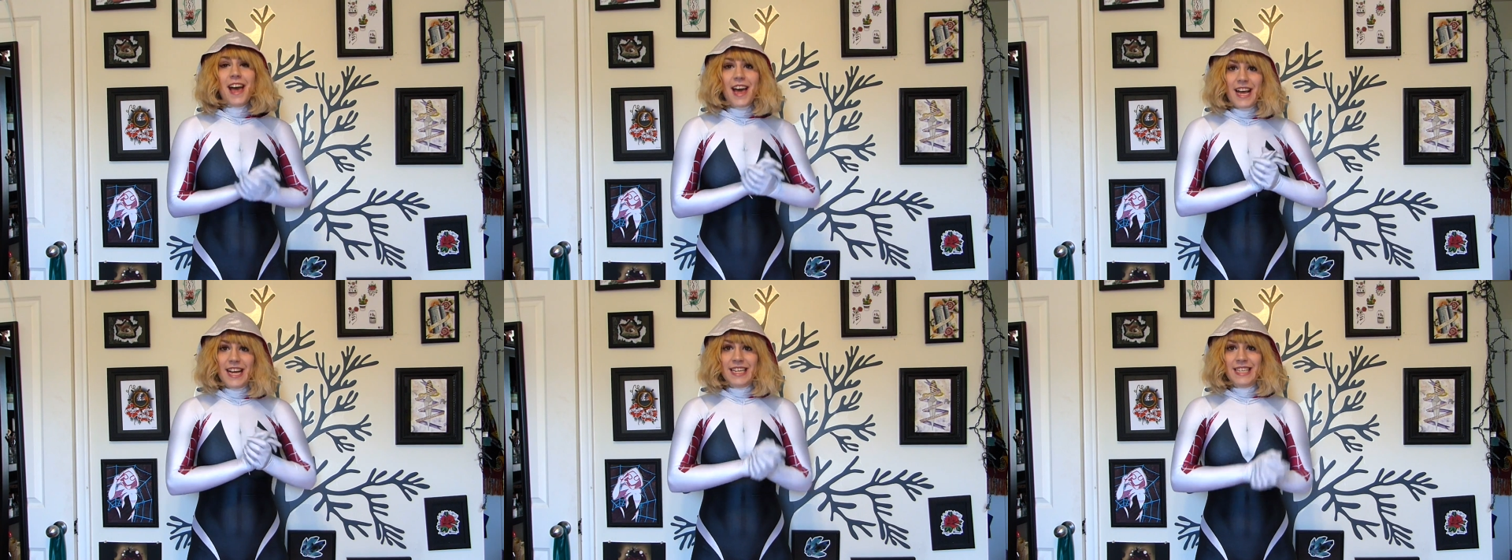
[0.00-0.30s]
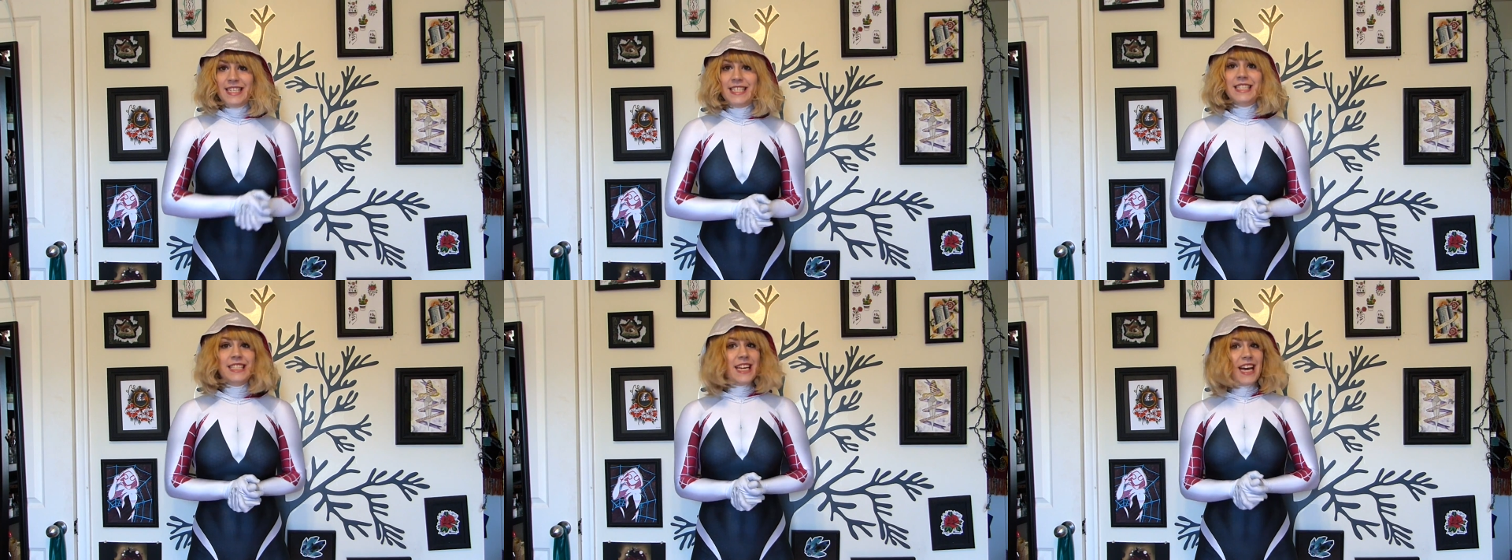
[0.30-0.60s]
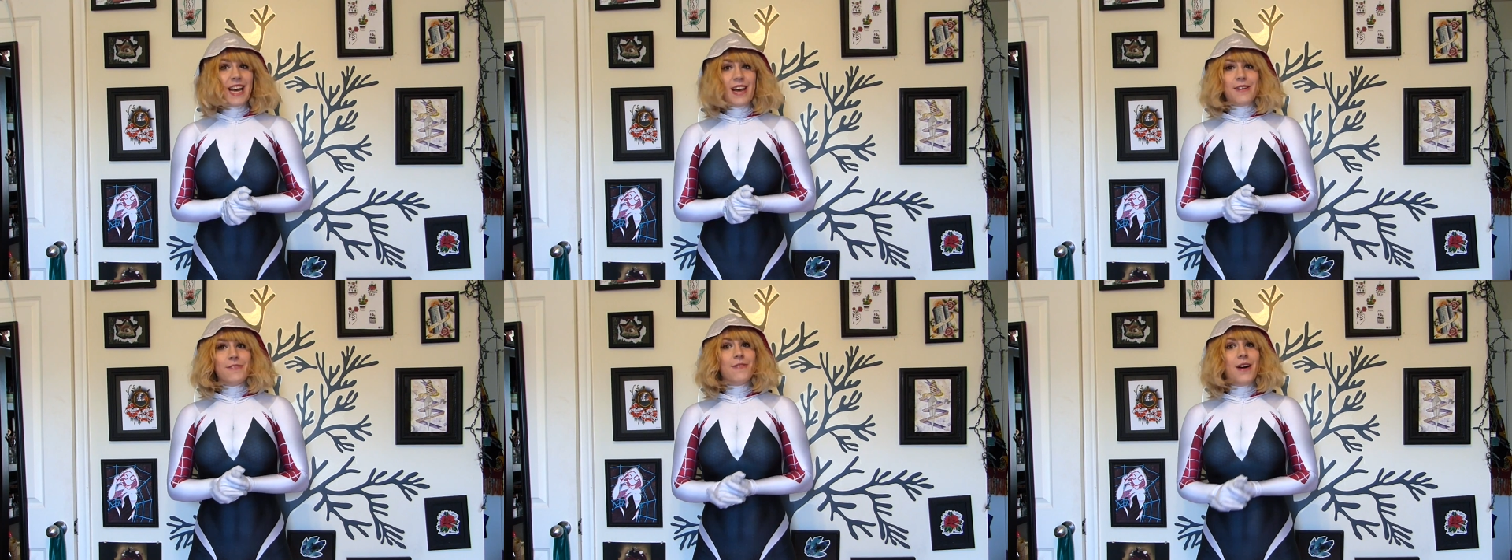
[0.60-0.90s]
a
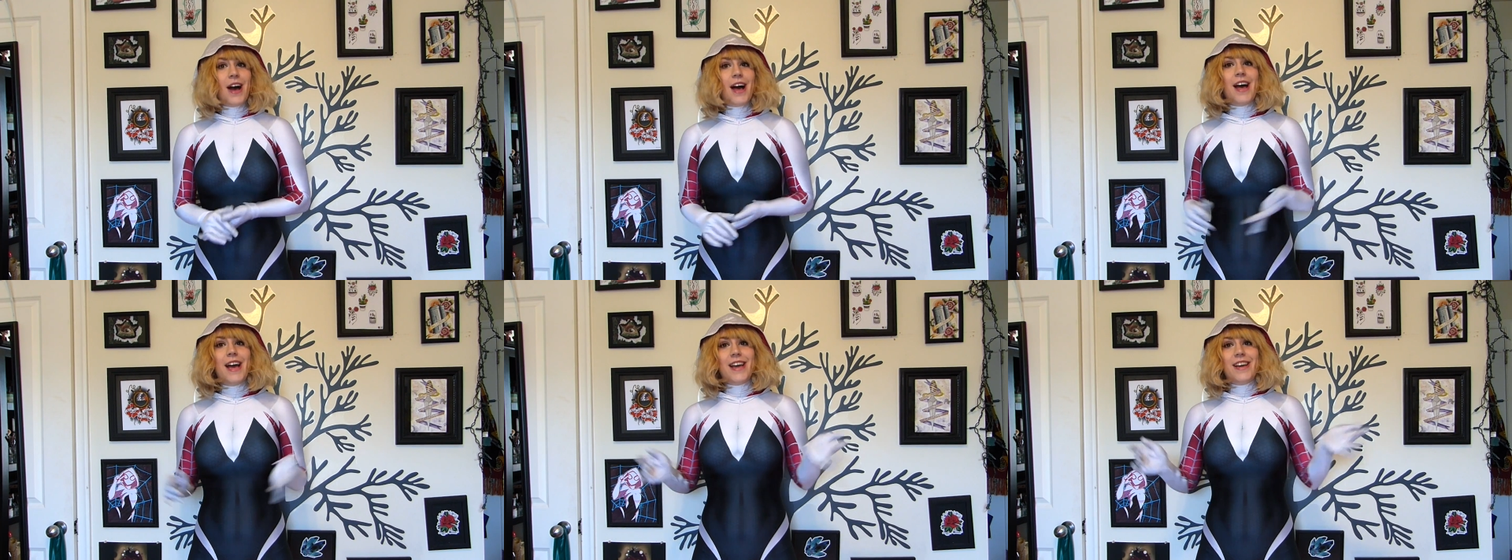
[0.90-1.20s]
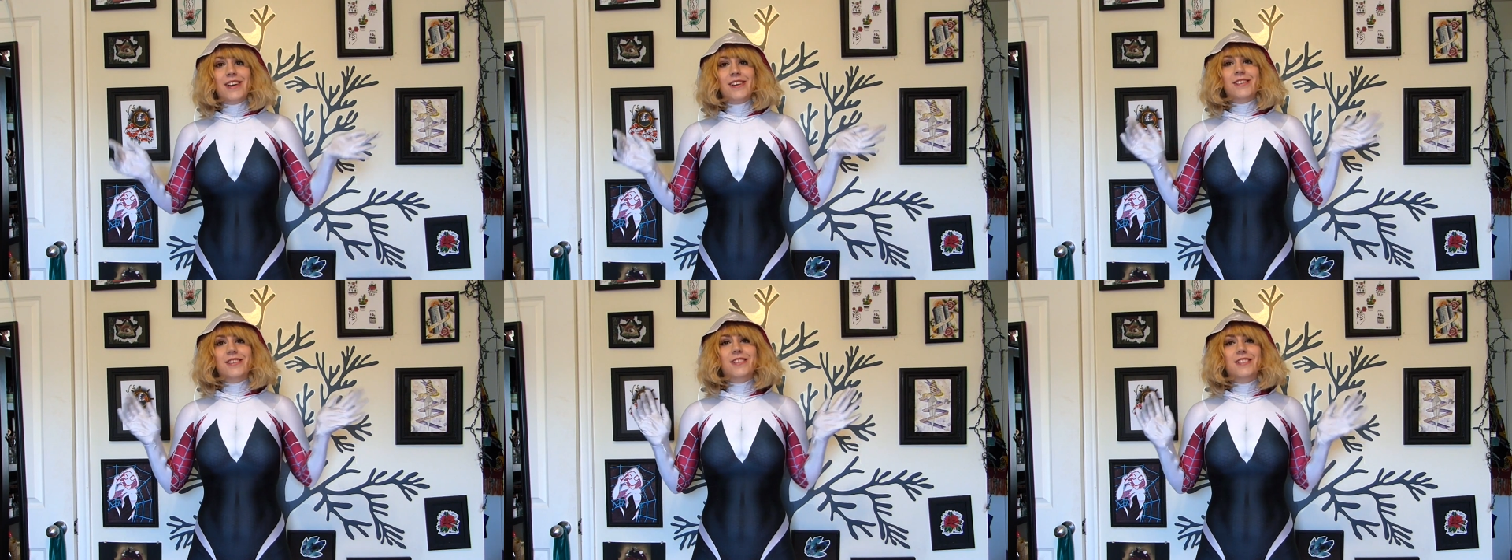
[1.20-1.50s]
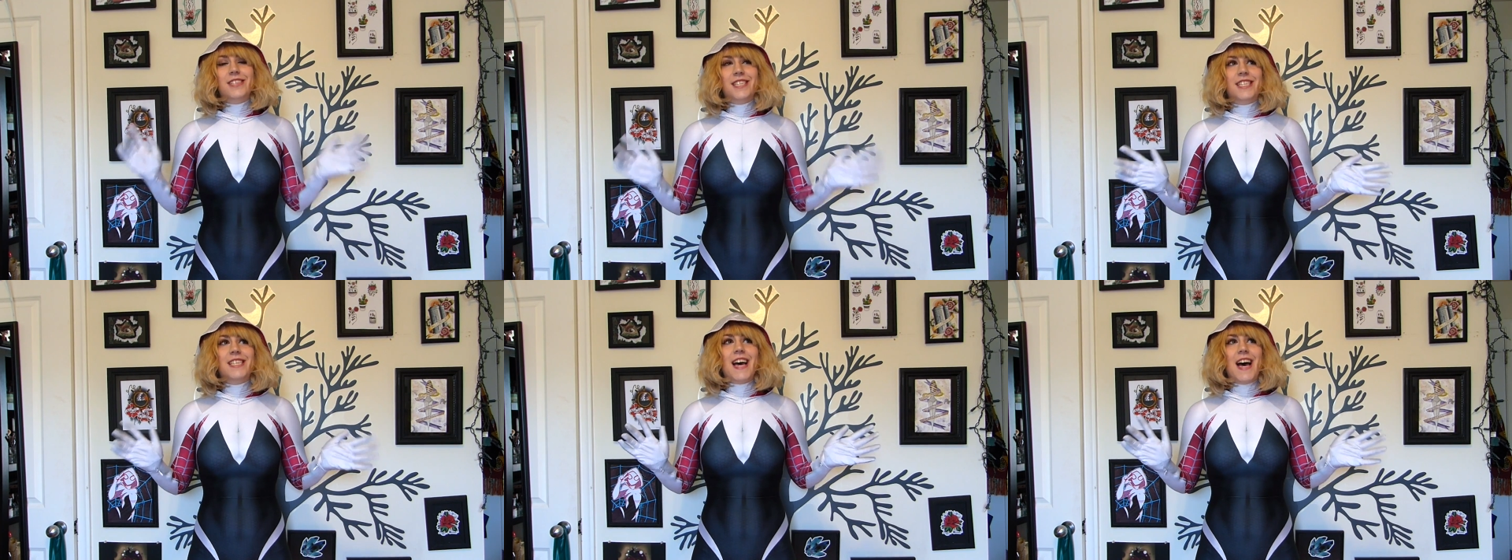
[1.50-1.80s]
DIY
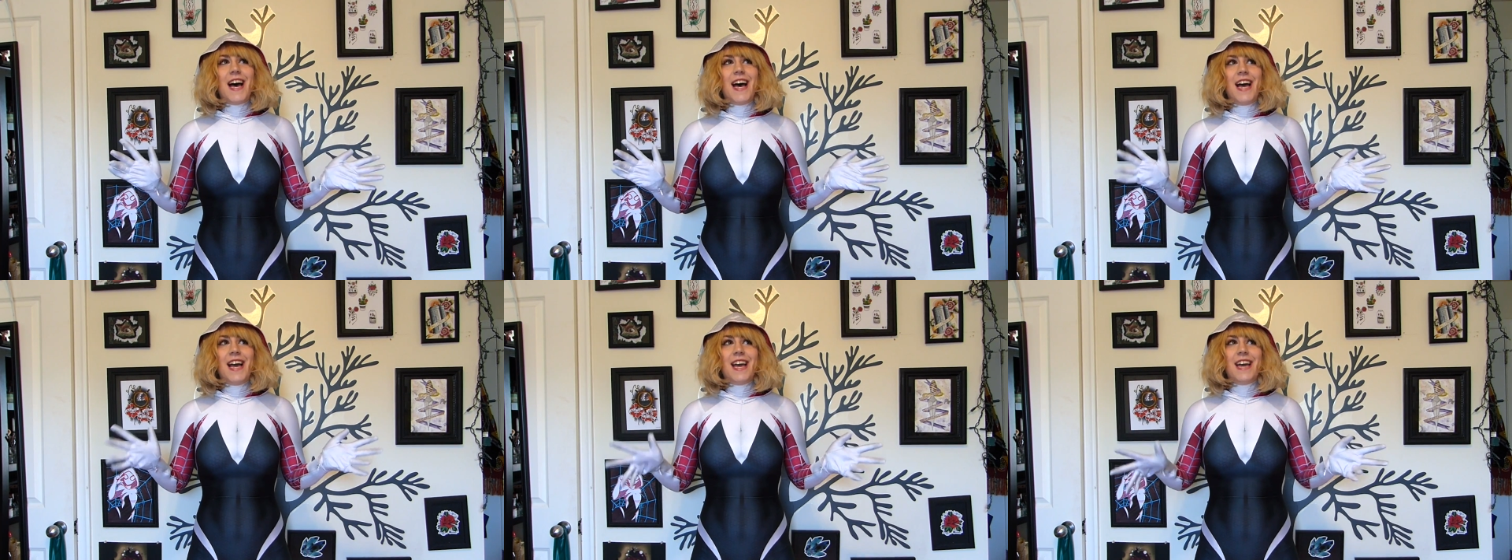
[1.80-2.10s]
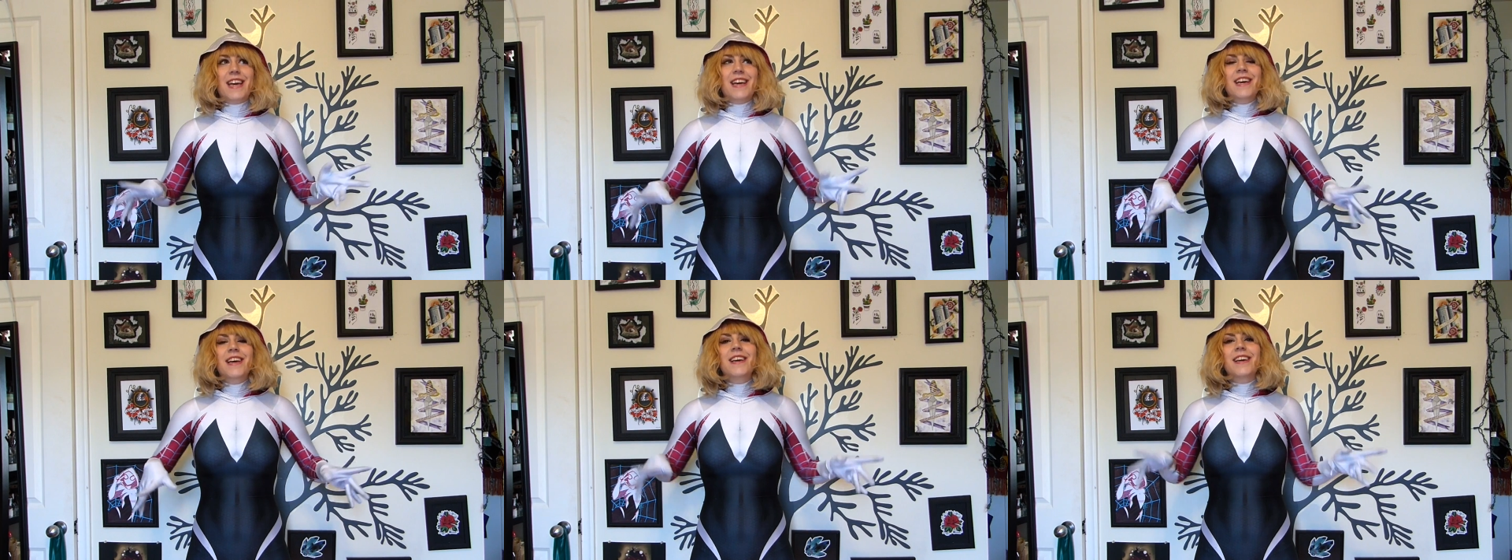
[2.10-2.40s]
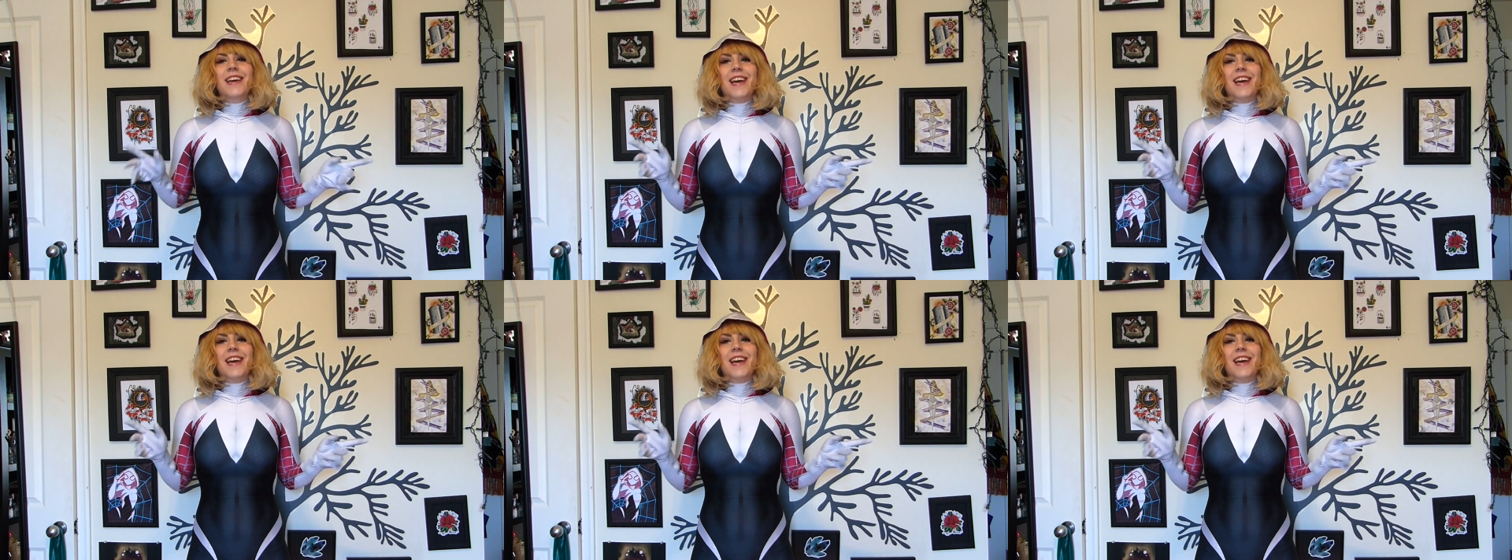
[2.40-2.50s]
or die